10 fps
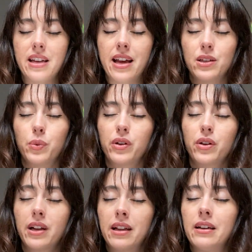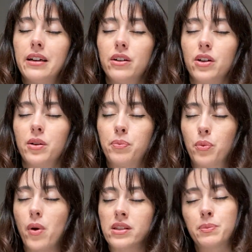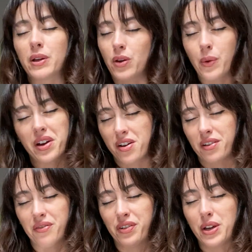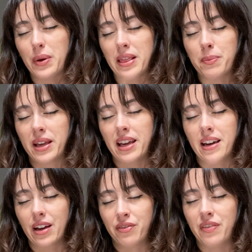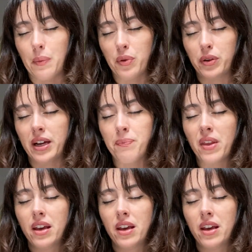and we're going to clear up what's been going on for you at the beginning of February.